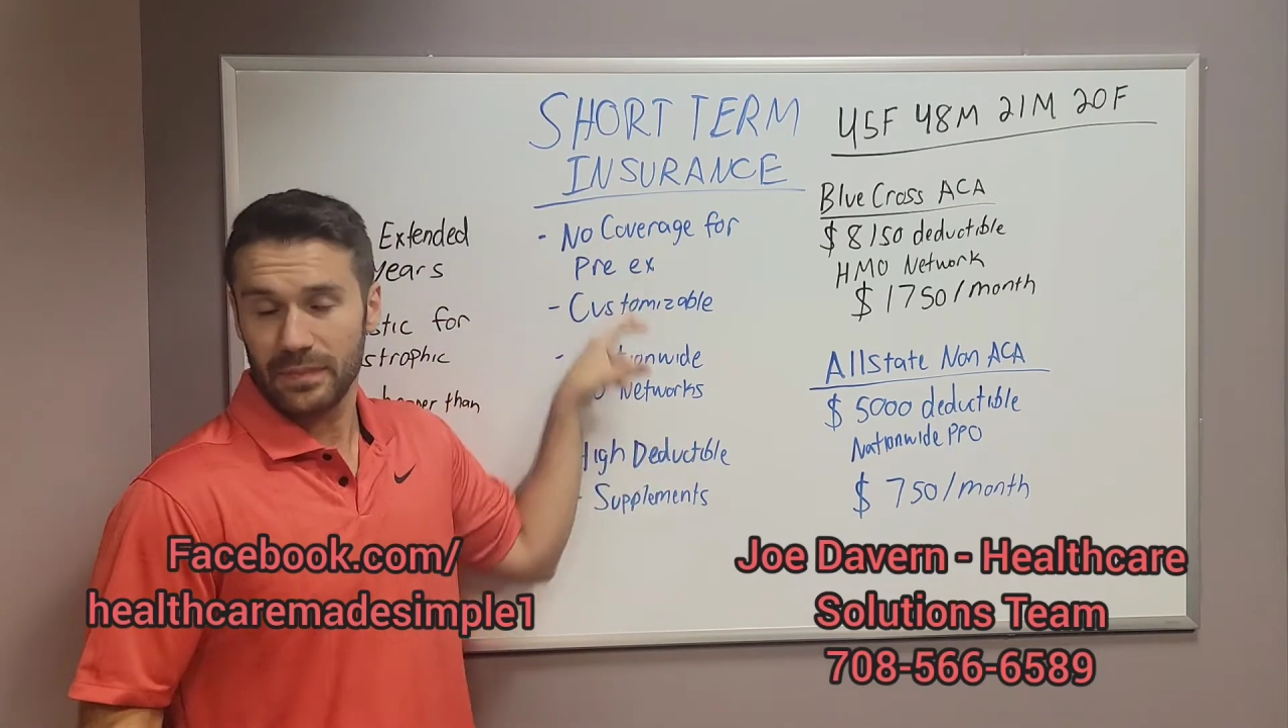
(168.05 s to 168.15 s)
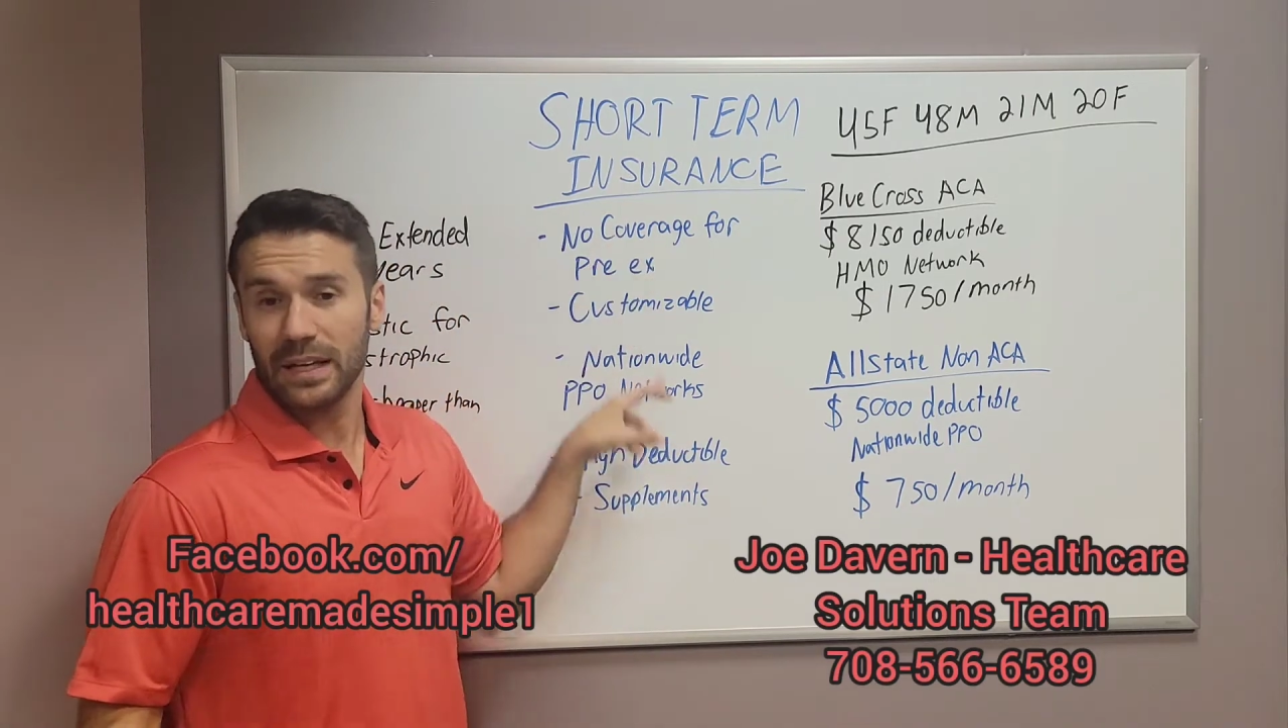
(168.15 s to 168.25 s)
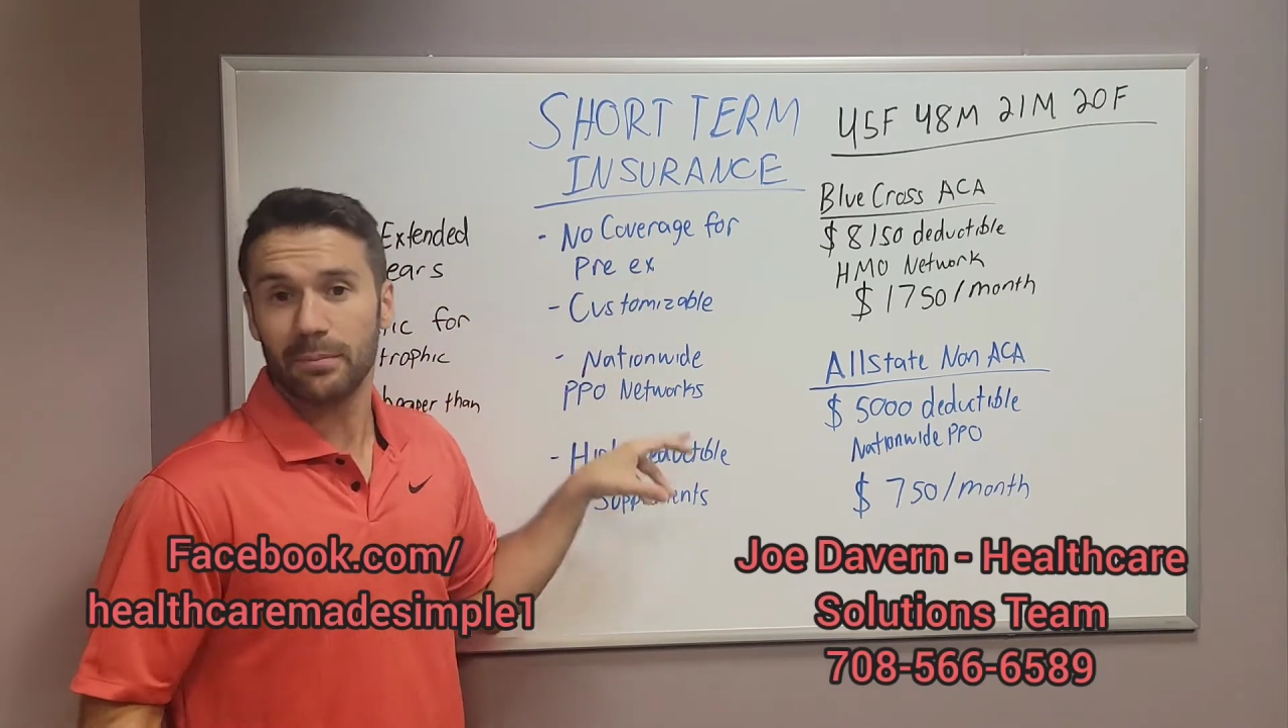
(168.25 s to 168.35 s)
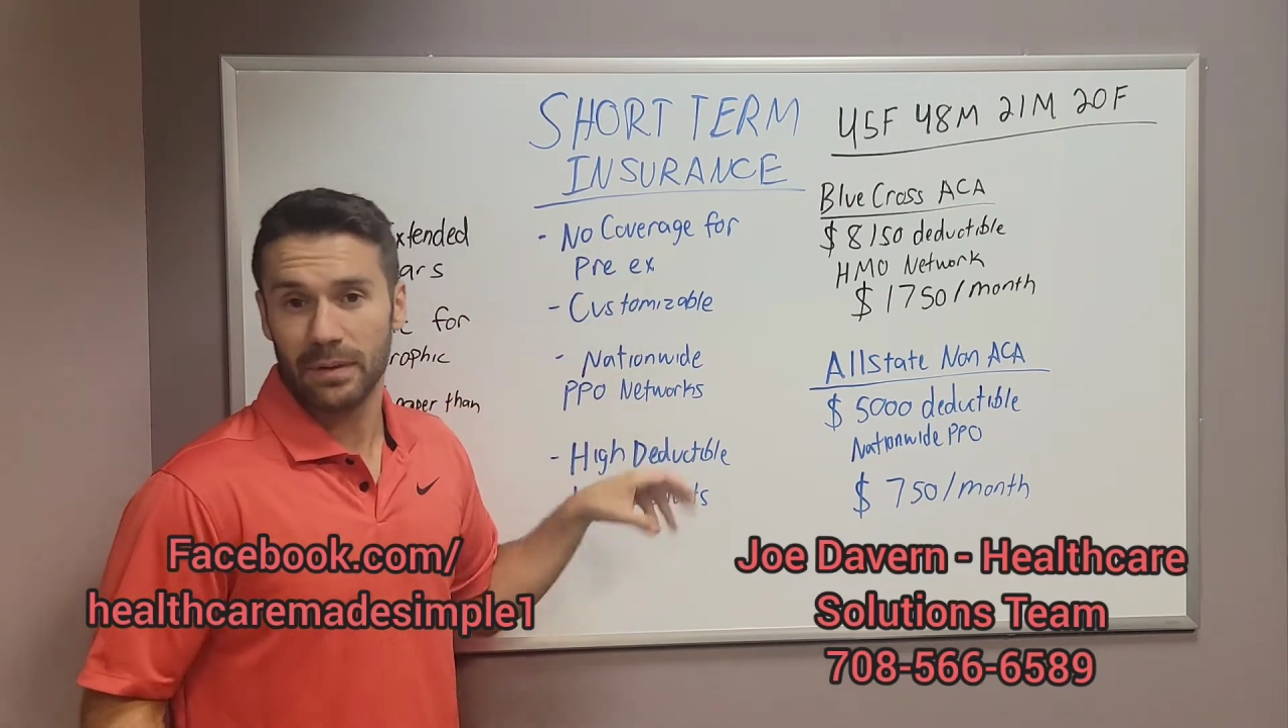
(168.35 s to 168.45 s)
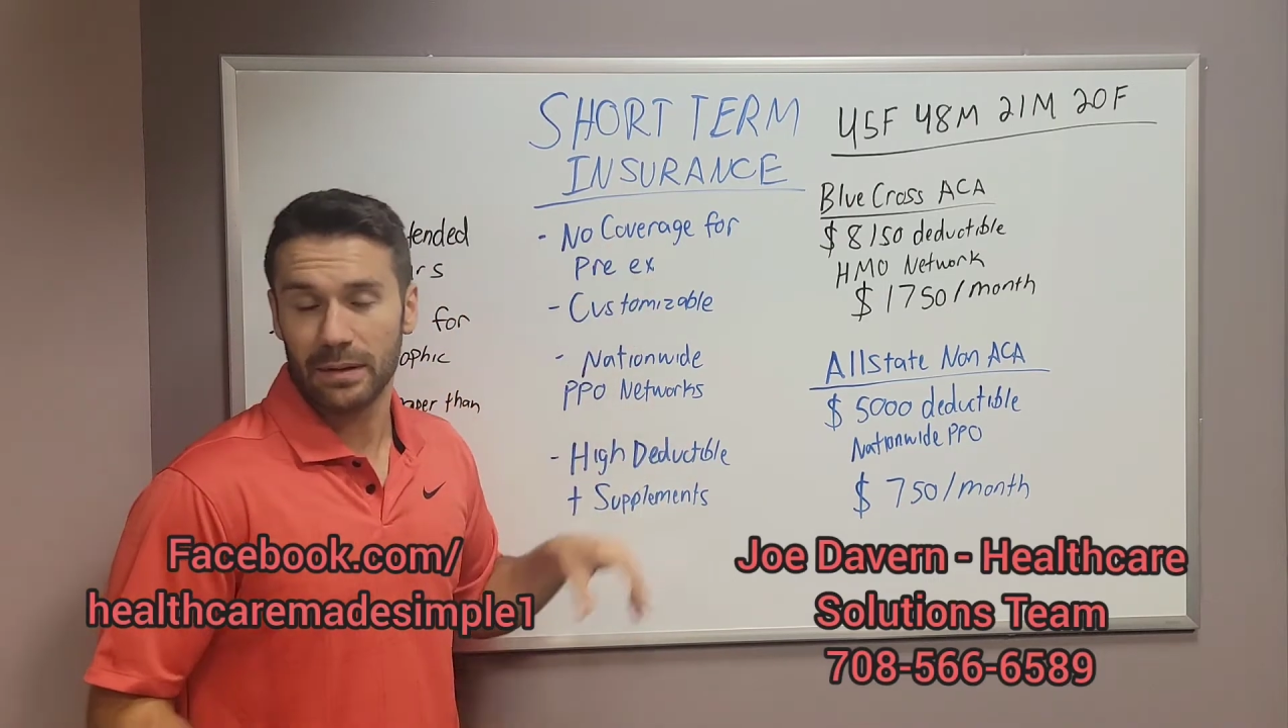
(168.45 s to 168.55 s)

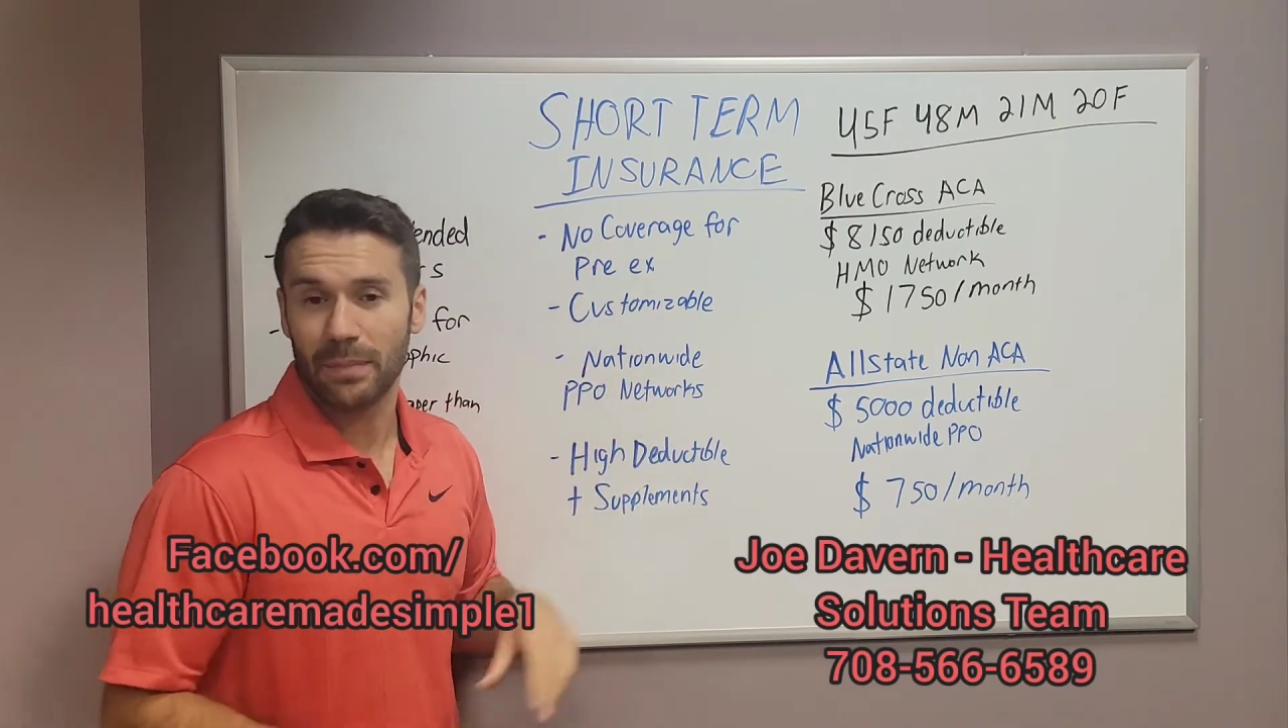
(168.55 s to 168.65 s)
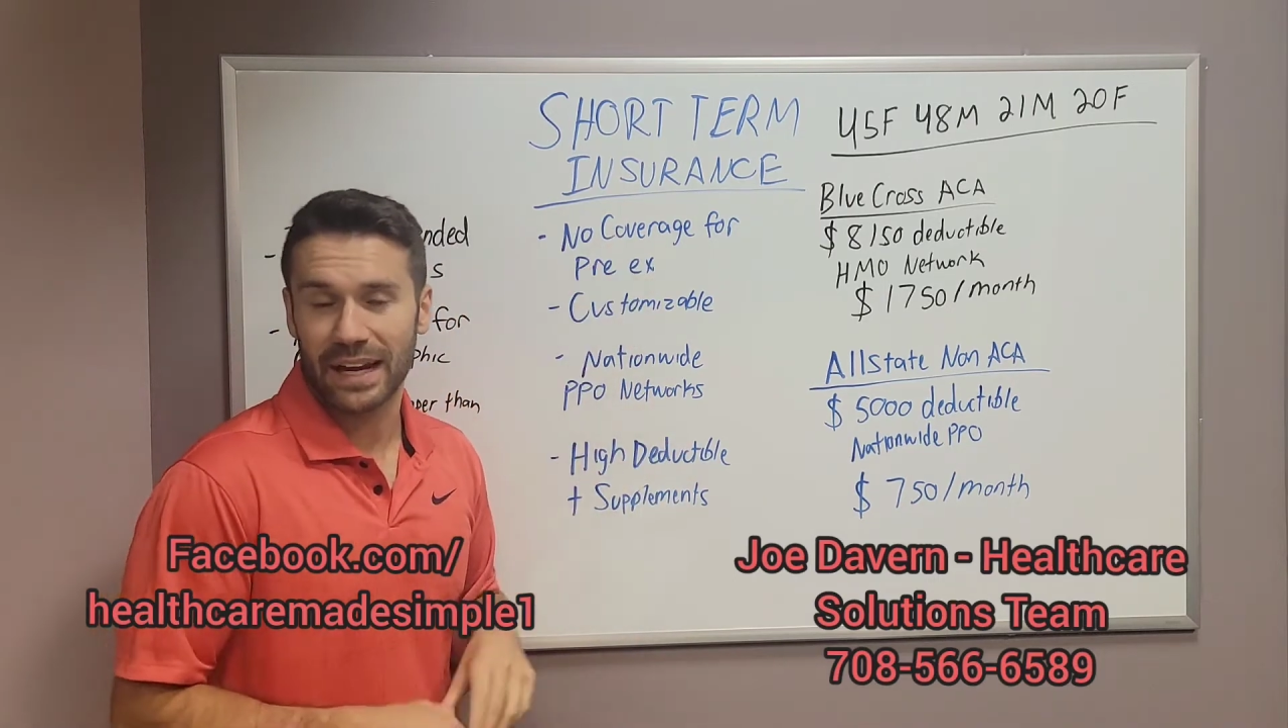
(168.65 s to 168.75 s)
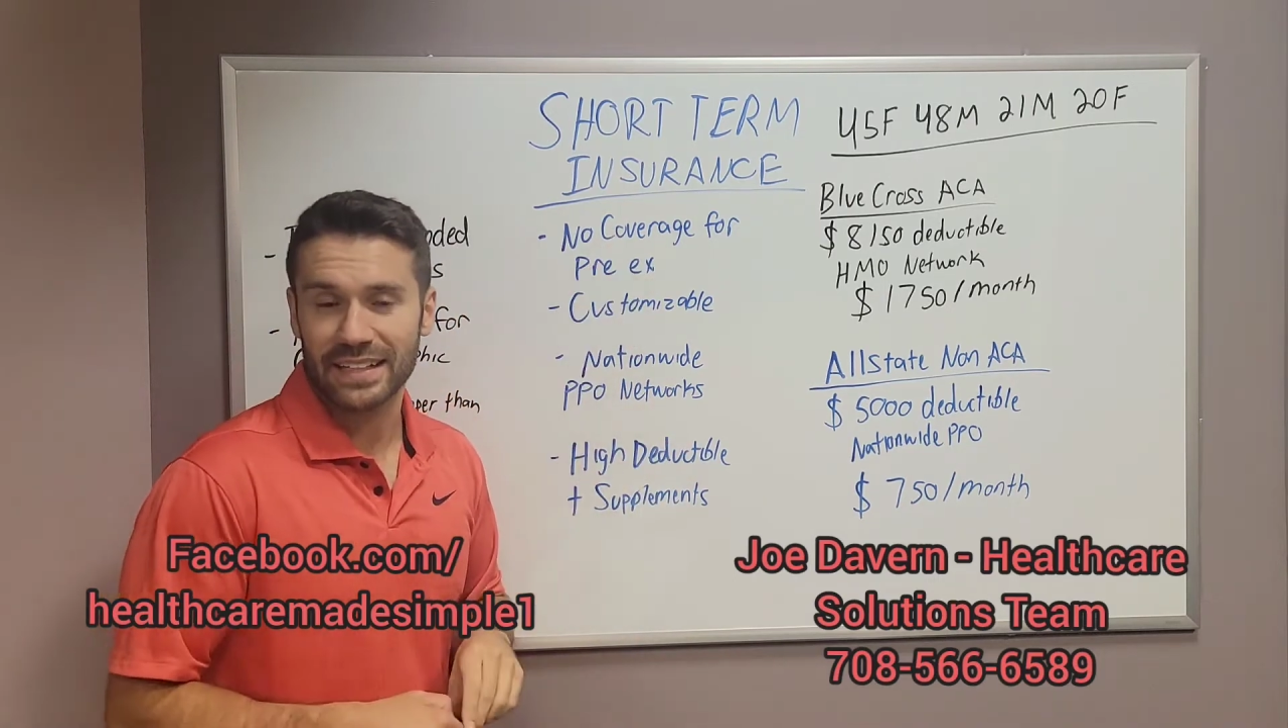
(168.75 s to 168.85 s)
in, in many